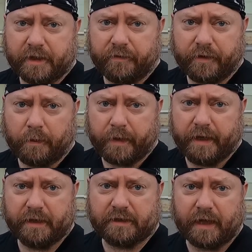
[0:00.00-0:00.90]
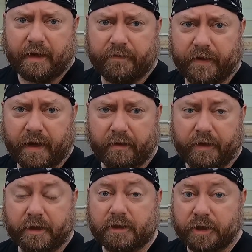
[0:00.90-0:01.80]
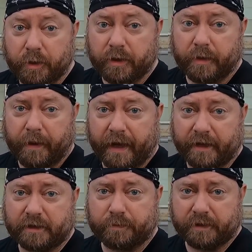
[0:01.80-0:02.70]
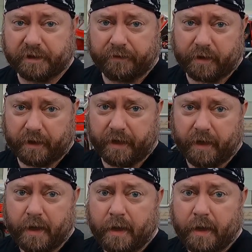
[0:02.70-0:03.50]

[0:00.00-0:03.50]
in the Philippines, I've found that two of the banks, specifically